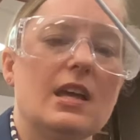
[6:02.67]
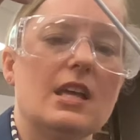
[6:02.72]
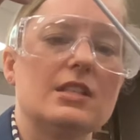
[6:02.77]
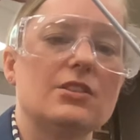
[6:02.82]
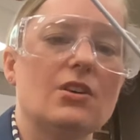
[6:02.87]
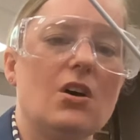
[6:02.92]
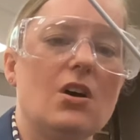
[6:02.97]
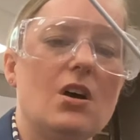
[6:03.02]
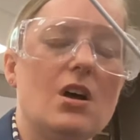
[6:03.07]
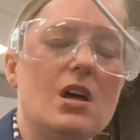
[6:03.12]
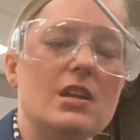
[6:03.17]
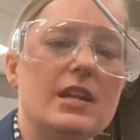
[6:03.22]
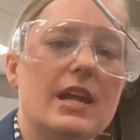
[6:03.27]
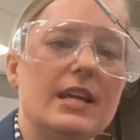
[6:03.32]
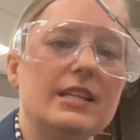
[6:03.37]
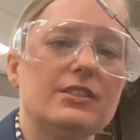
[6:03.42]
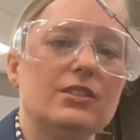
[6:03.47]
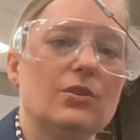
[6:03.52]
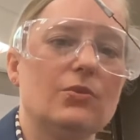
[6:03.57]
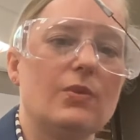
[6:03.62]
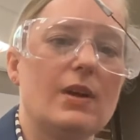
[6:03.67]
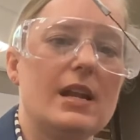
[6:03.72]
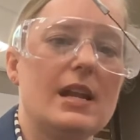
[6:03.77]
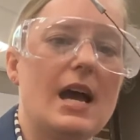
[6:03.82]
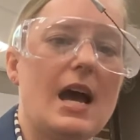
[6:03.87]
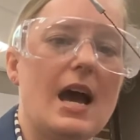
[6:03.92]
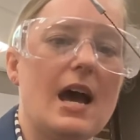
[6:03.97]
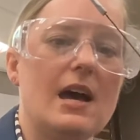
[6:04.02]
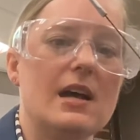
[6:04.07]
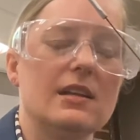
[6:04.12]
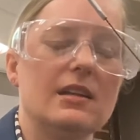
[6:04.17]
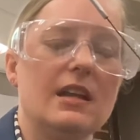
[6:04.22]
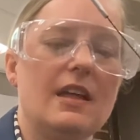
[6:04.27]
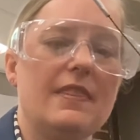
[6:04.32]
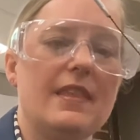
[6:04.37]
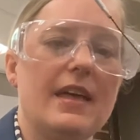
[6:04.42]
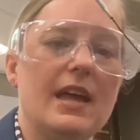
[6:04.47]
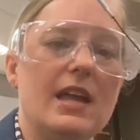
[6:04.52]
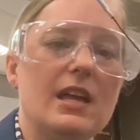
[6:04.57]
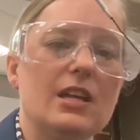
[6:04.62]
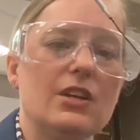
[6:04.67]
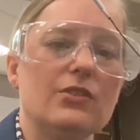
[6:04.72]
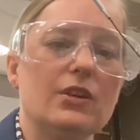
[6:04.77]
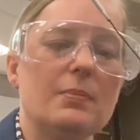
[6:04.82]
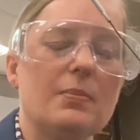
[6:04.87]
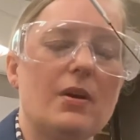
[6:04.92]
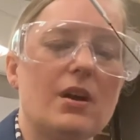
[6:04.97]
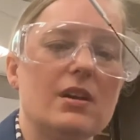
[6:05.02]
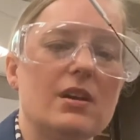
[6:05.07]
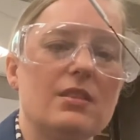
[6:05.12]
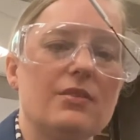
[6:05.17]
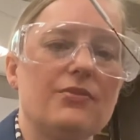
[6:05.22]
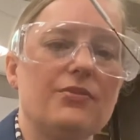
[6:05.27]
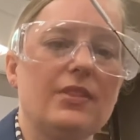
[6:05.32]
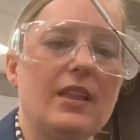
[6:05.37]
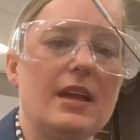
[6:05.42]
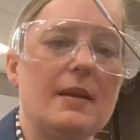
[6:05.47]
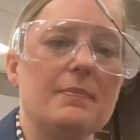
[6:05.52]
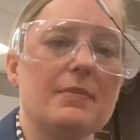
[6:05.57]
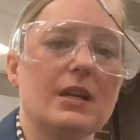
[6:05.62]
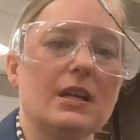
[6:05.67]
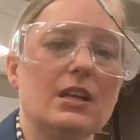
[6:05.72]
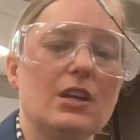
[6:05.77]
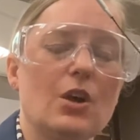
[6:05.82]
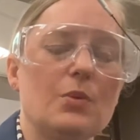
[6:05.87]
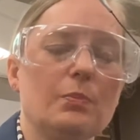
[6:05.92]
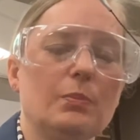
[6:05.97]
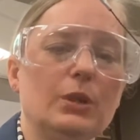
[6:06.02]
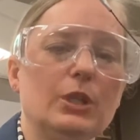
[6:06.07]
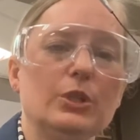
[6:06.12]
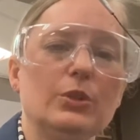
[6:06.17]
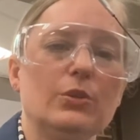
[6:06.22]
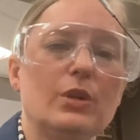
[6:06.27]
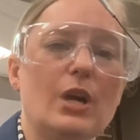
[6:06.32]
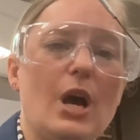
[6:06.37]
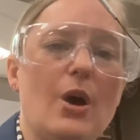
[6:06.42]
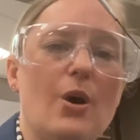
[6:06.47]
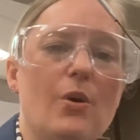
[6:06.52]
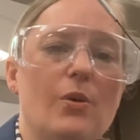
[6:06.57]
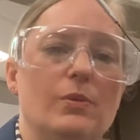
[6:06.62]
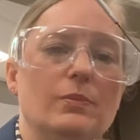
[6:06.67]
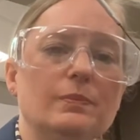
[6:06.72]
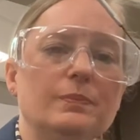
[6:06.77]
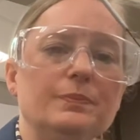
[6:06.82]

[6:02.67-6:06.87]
it's all nice and red hot, and that angry part of the flame, that blue cone.